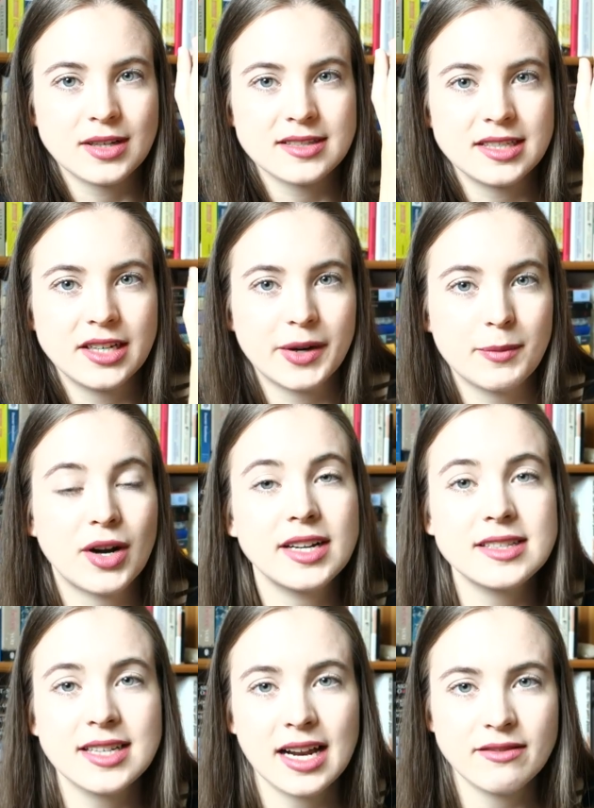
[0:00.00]
isn't here anymore.
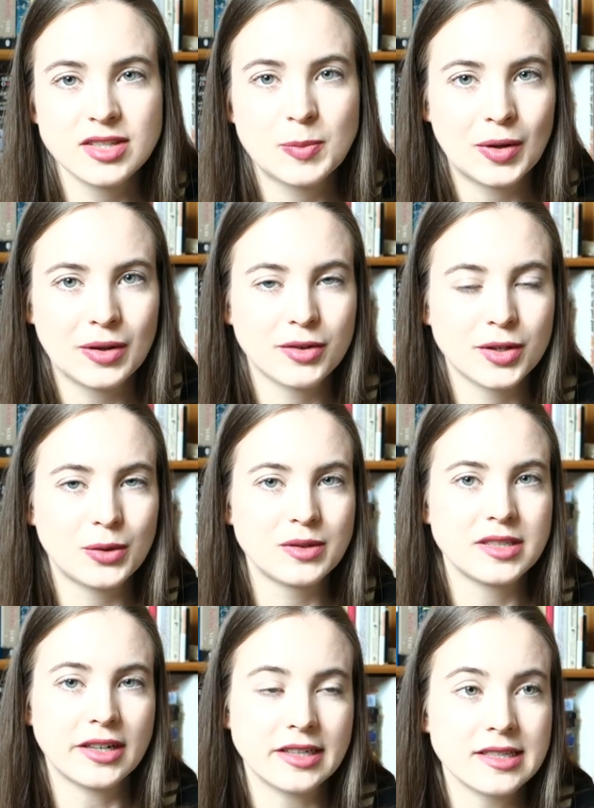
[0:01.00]
It's kind of a spoiler for the whole
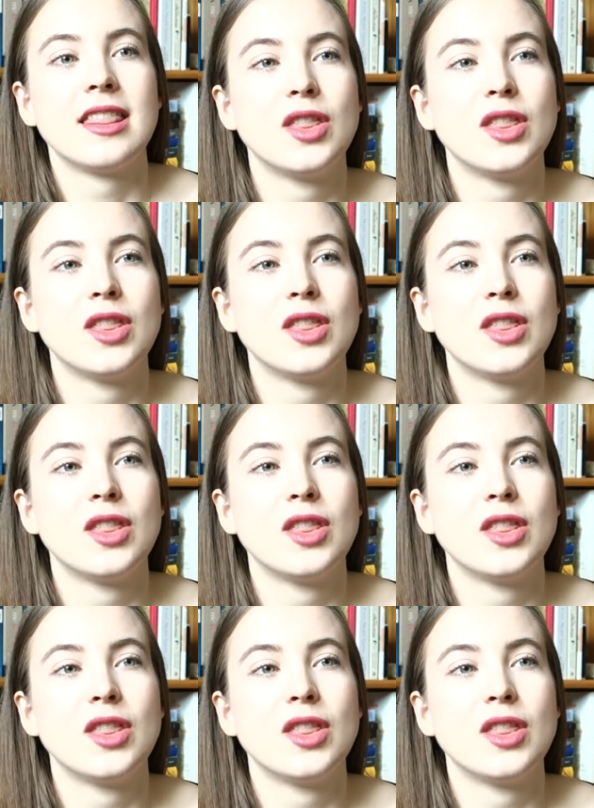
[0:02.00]
series.